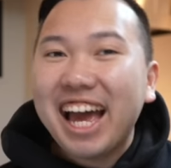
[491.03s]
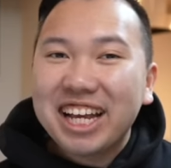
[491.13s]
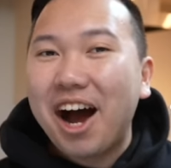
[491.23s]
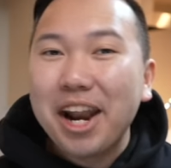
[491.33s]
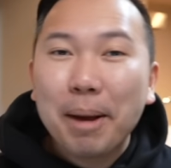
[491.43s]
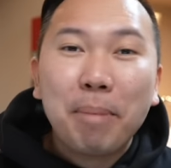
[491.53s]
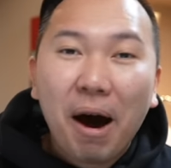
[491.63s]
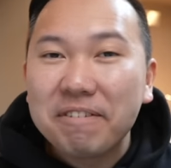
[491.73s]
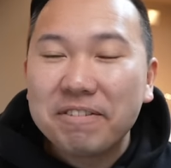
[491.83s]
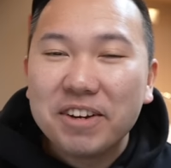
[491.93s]
iconic
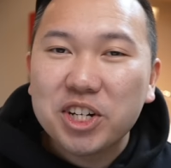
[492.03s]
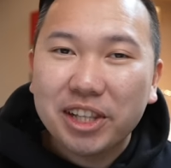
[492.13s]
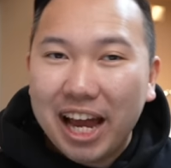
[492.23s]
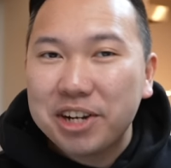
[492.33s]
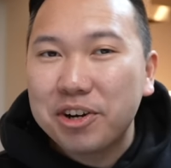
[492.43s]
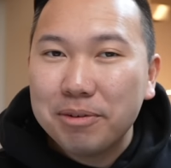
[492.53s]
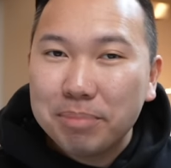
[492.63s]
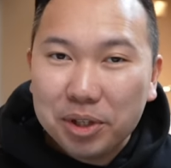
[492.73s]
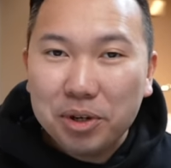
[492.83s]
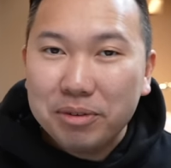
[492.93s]
pufferfish lantern
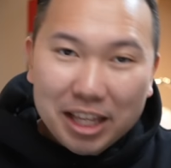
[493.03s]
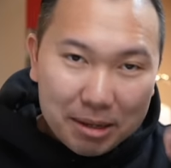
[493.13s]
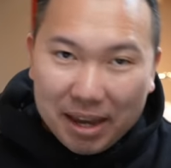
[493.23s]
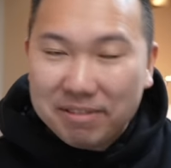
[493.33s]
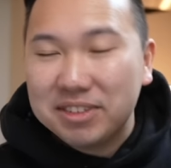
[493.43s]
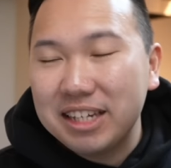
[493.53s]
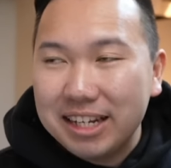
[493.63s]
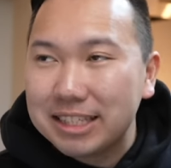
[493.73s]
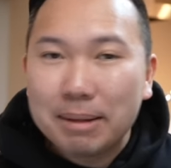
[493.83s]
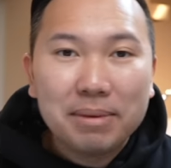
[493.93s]
balloon that you may have
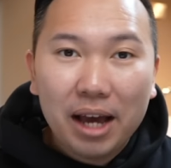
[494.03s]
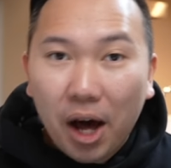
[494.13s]
seen in some of the